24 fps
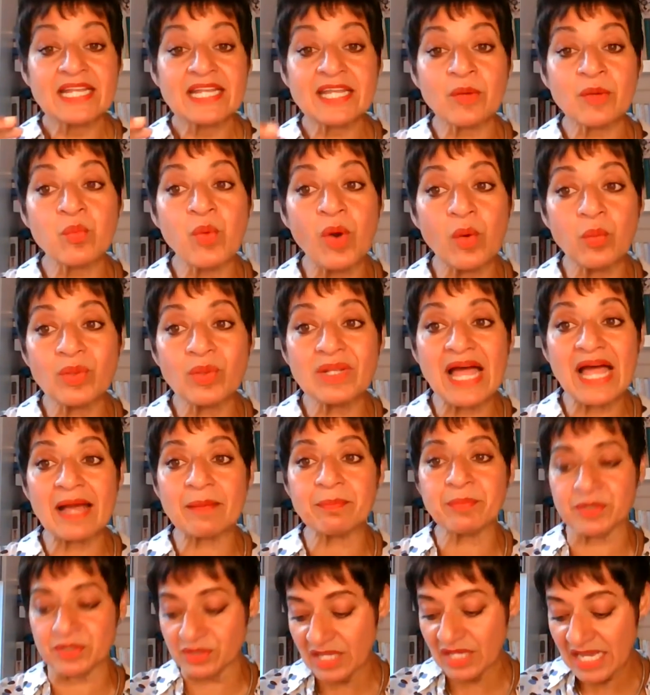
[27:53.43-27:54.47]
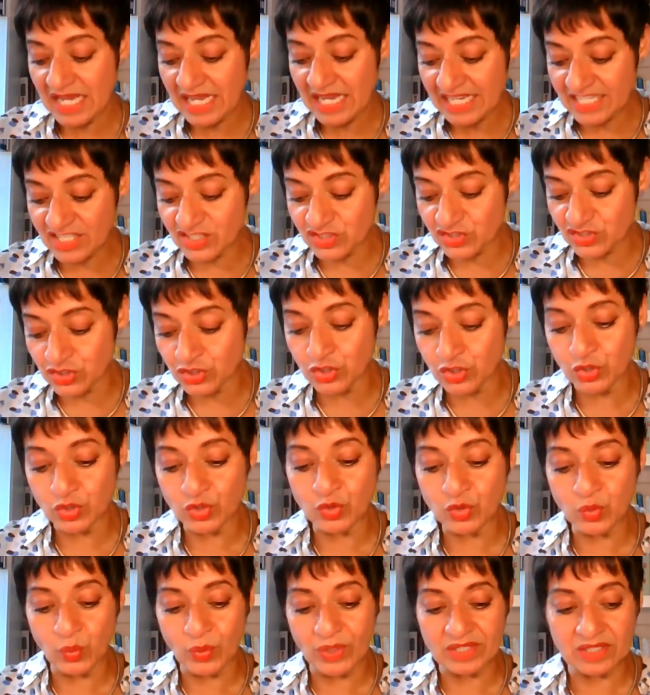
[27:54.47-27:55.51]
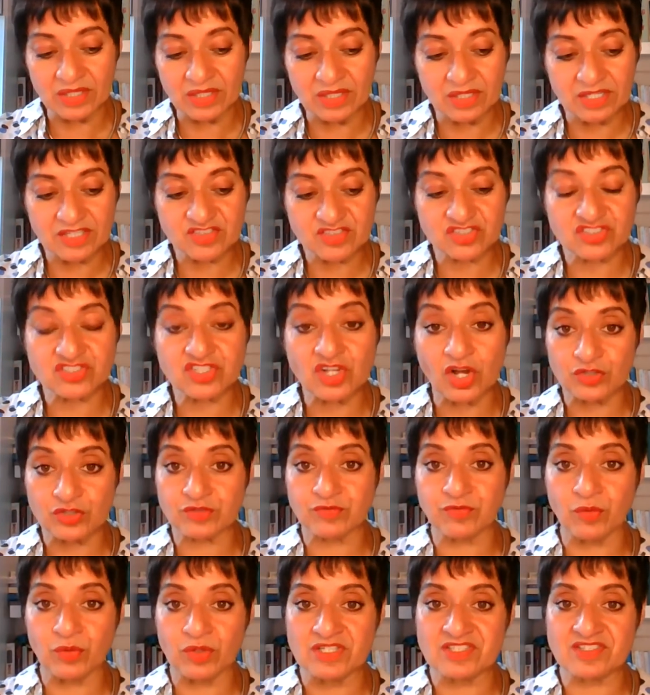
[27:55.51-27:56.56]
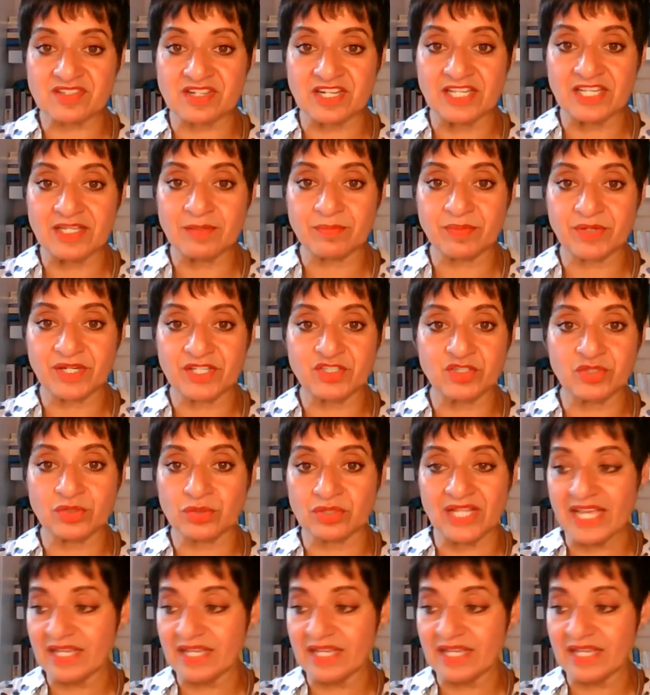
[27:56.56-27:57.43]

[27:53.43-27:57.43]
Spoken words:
Now, what will happen is you will start to fall asleep and